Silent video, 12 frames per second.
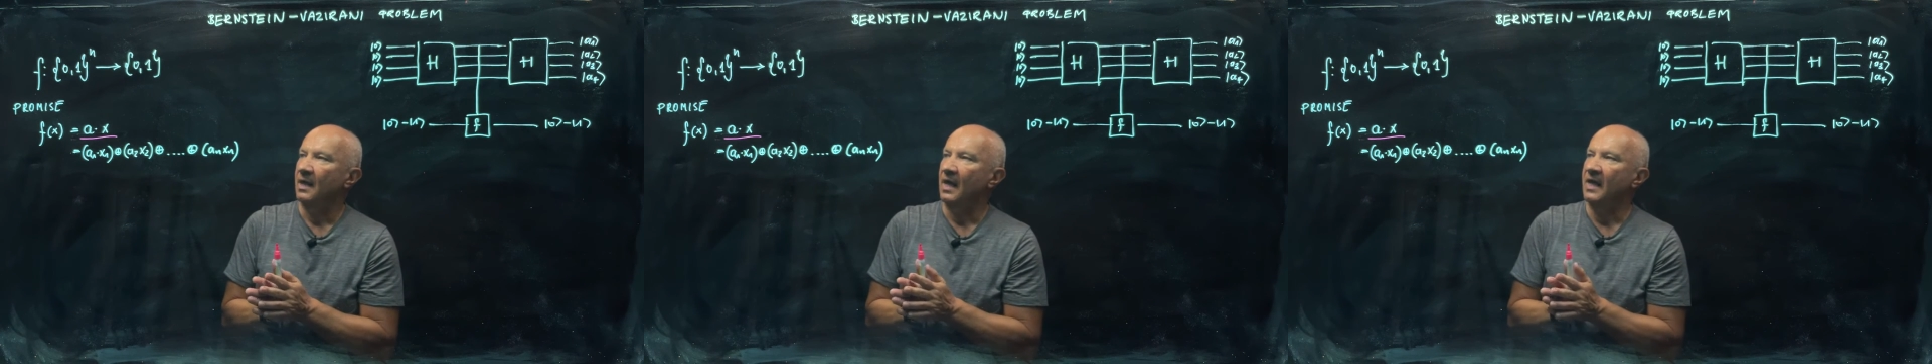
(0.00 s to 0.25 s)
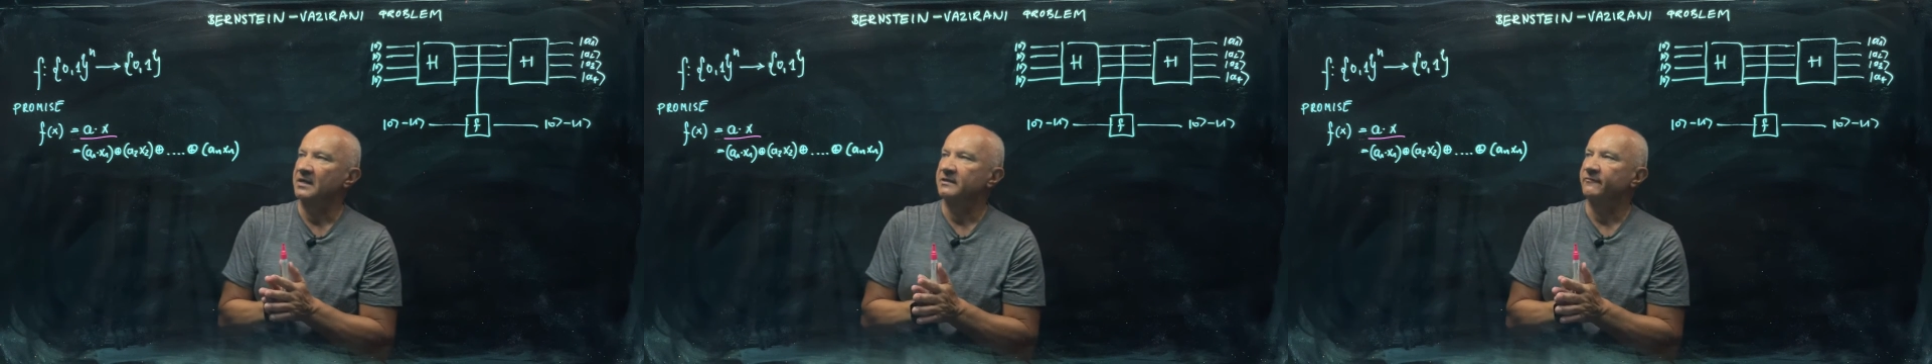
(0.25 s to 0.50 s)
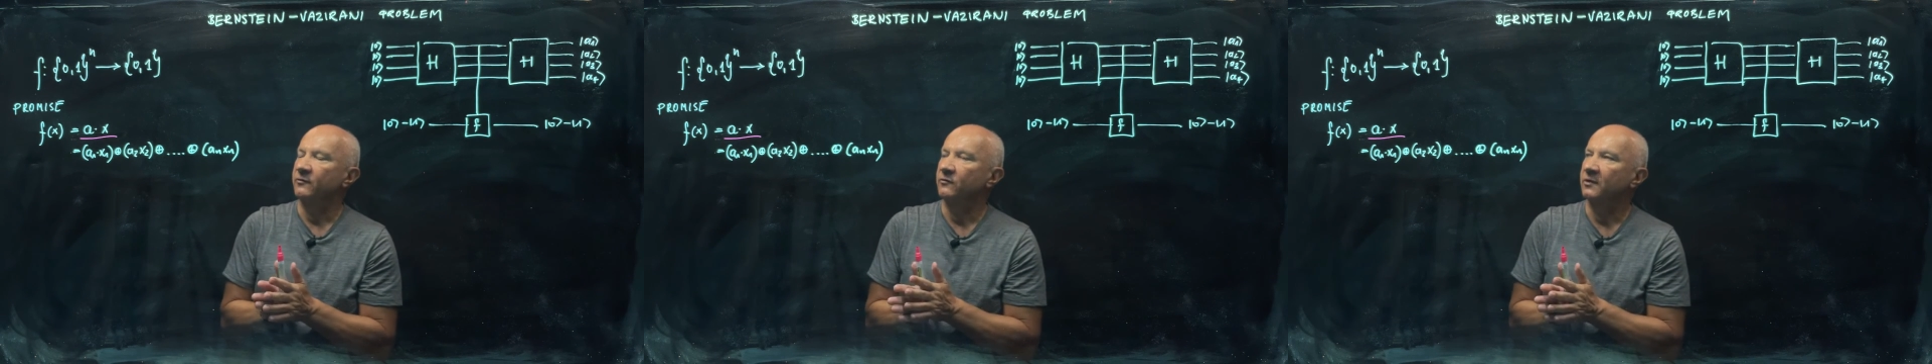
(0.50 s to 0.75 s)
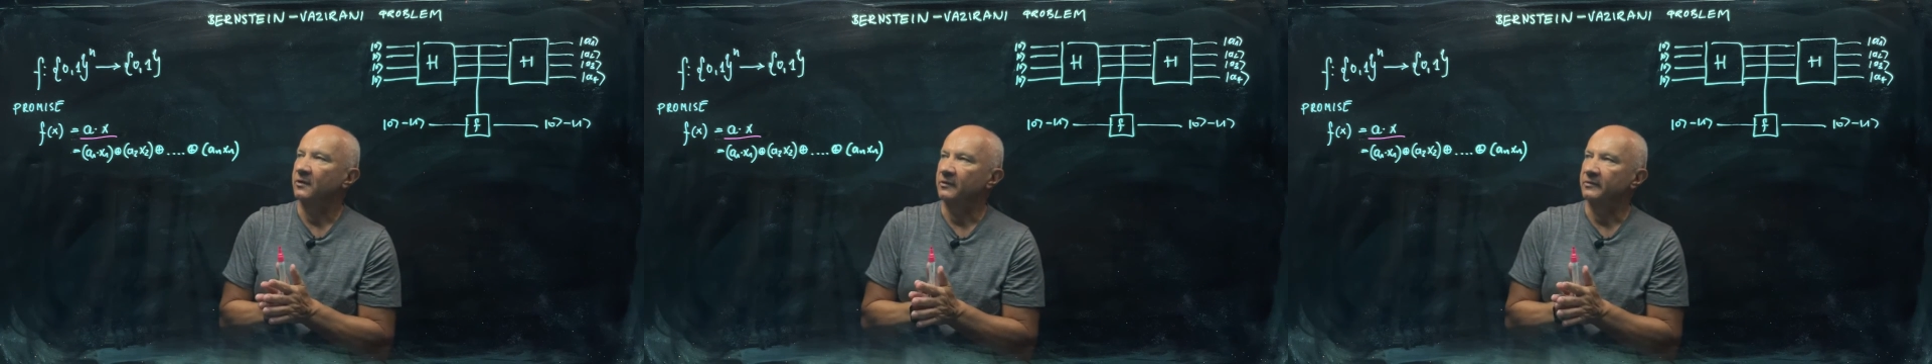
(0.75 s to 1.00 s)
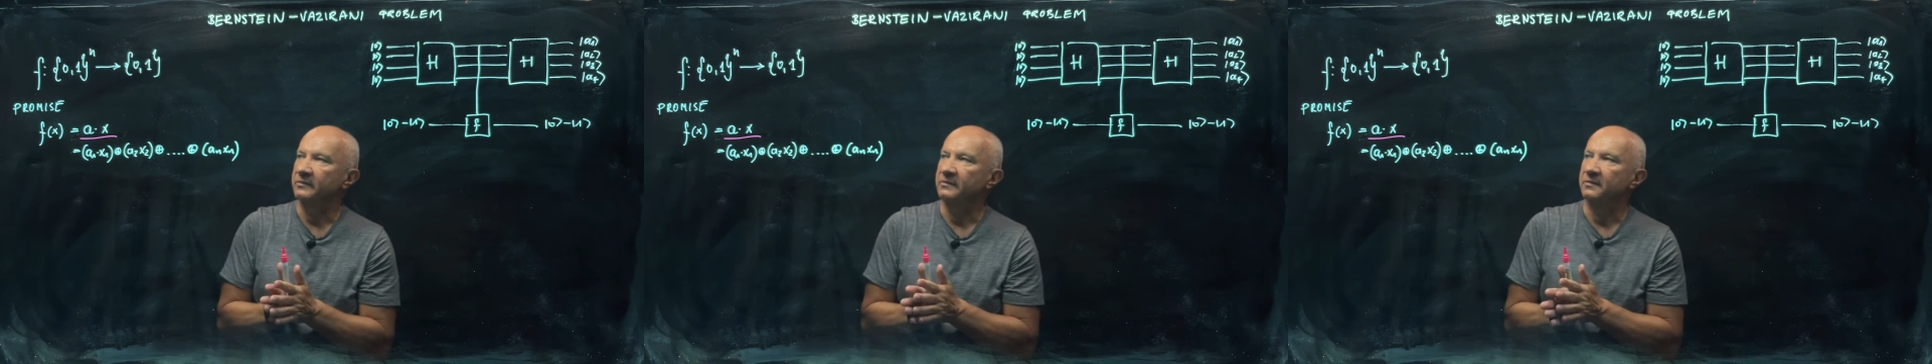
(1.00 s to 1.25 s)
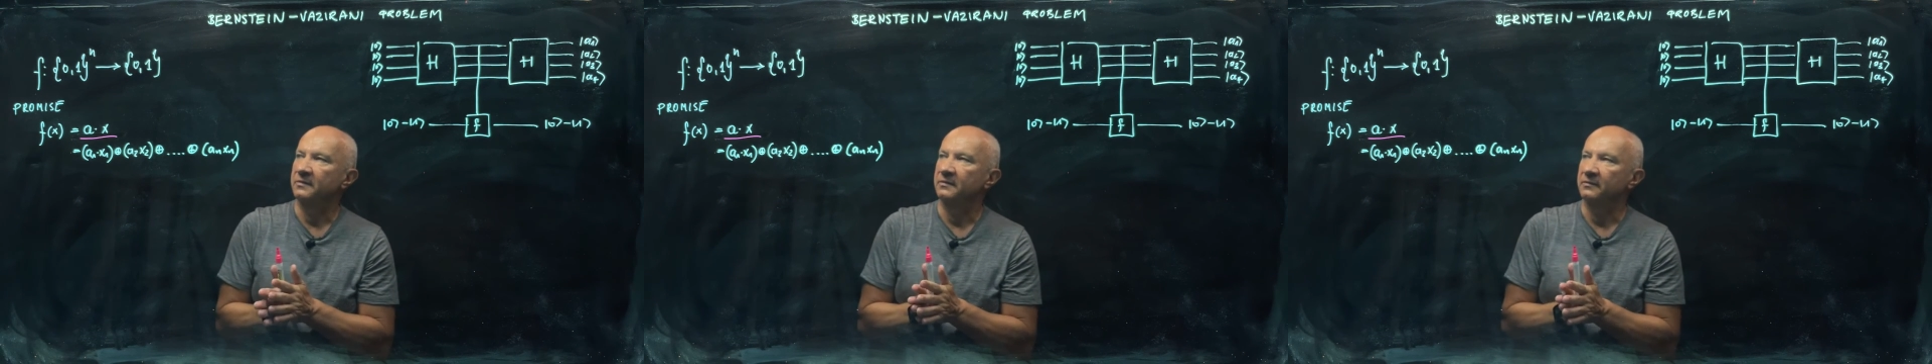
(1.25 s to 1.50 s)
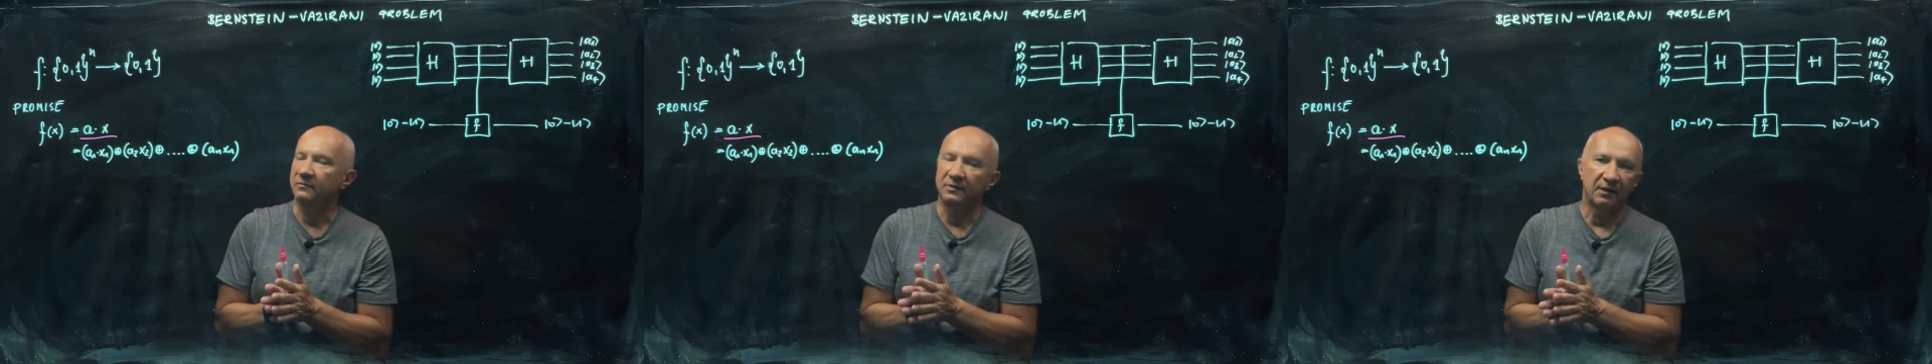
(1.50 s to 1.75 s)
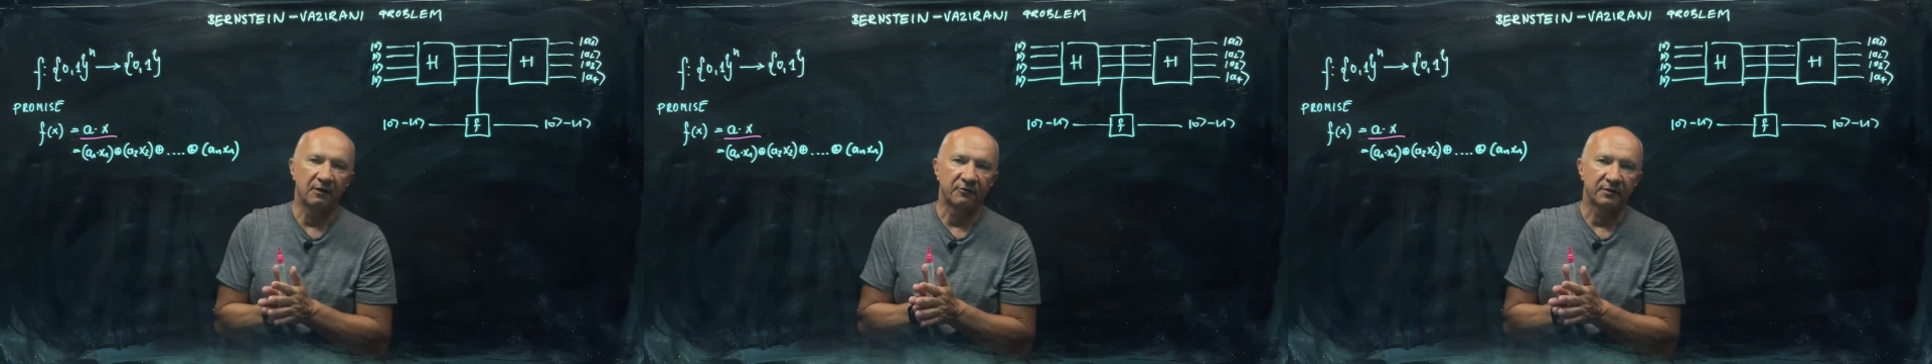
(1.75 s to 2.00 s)
as few calls to
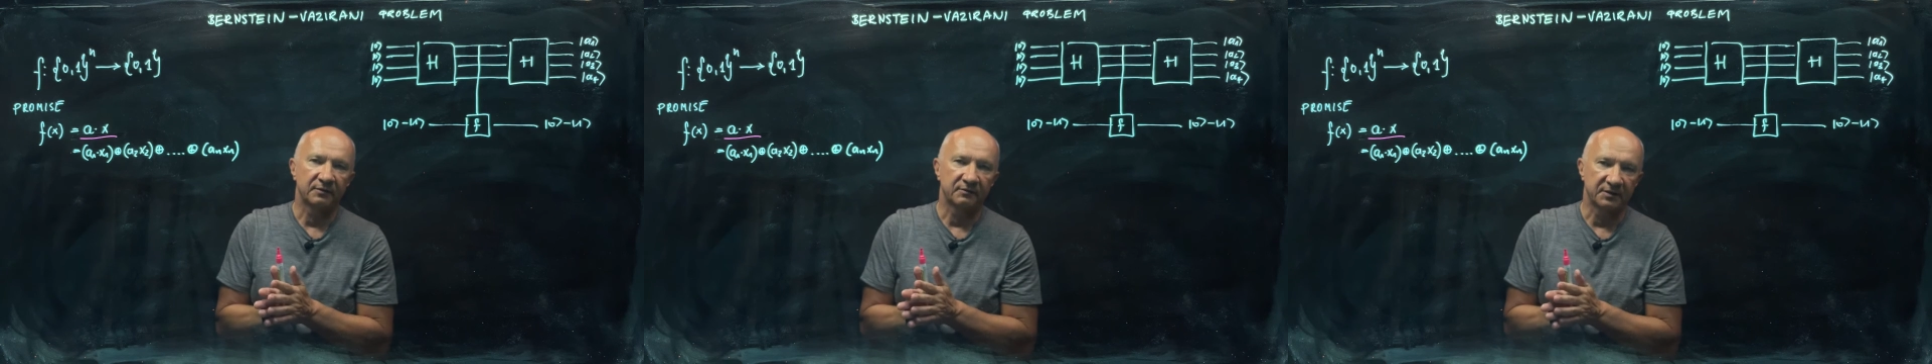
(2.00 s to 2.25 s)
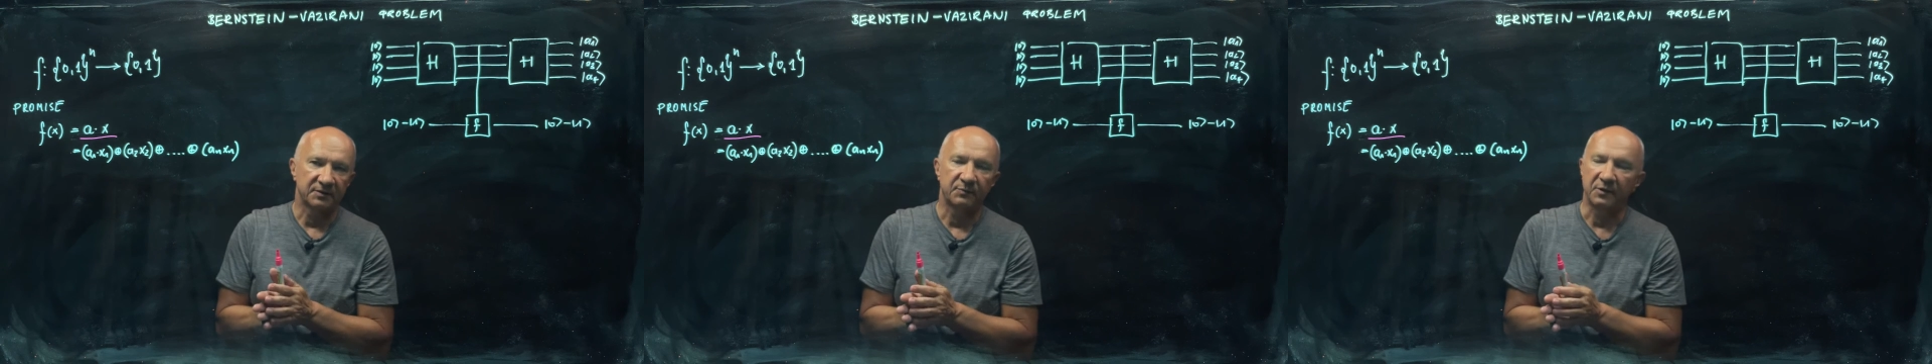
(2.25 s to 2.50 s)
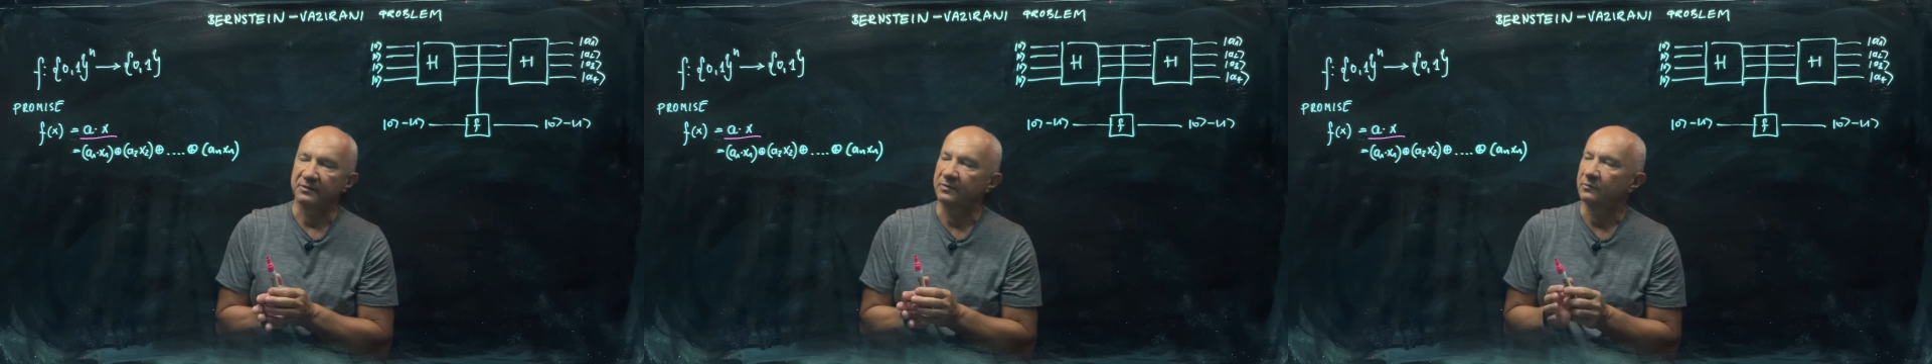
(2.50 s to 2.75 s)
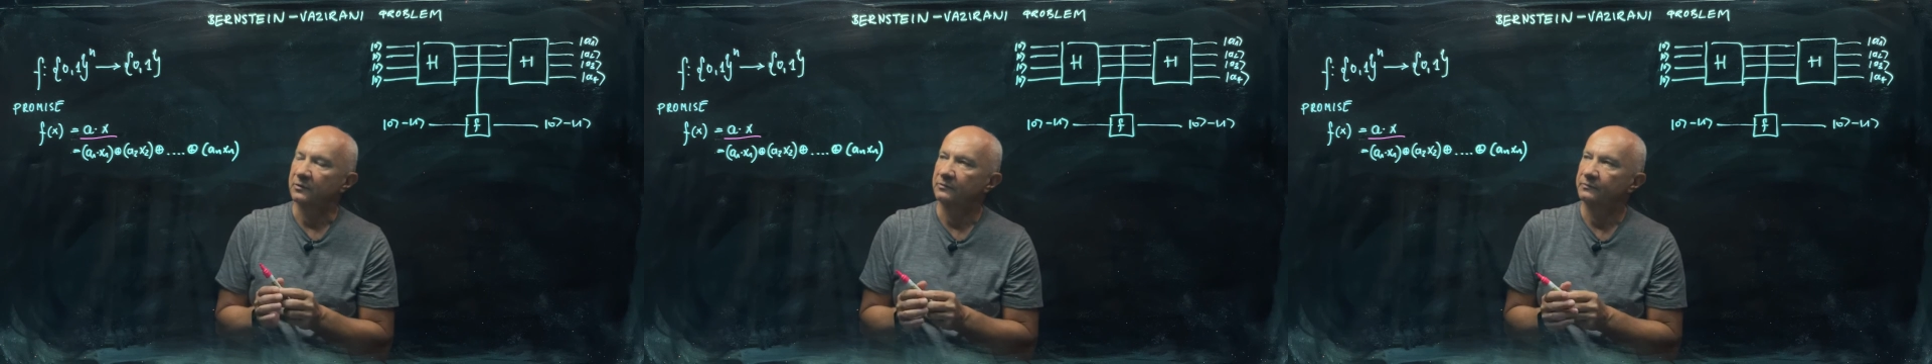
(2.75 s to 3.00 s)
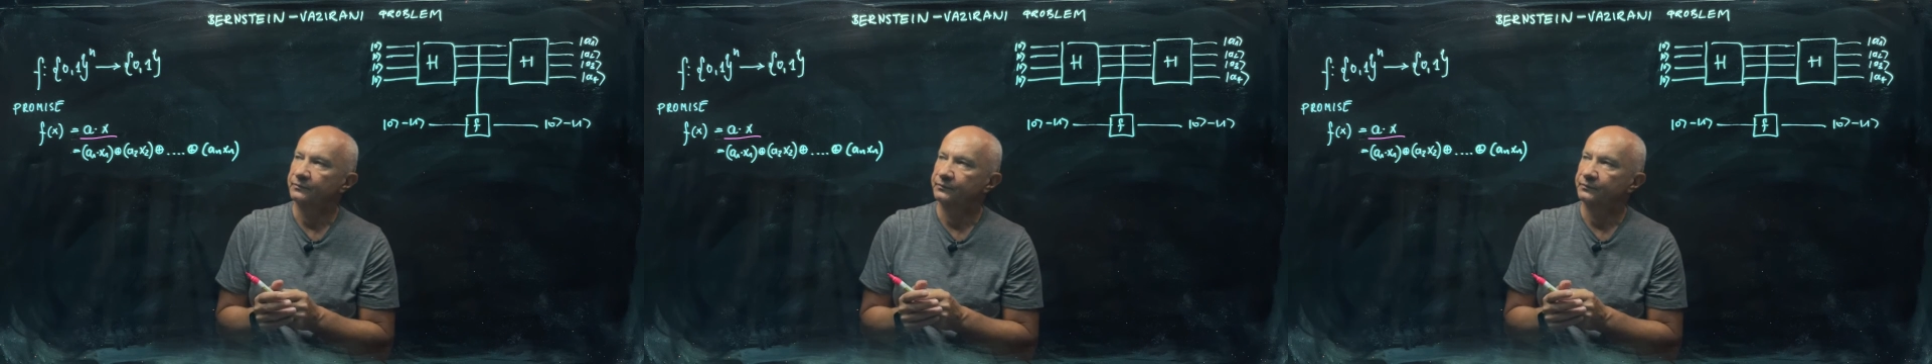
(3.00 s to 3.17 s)
the oracle as possible.